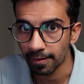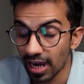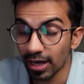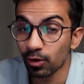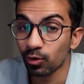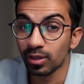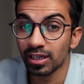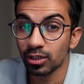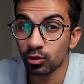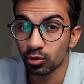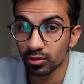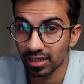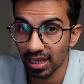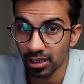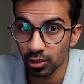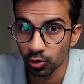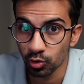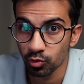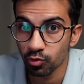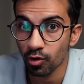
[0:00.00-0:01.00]
I don't need to
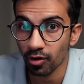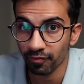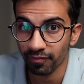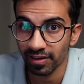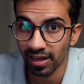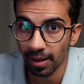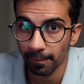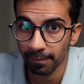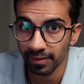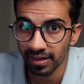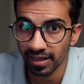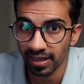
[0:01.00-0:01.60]
tell you what will happen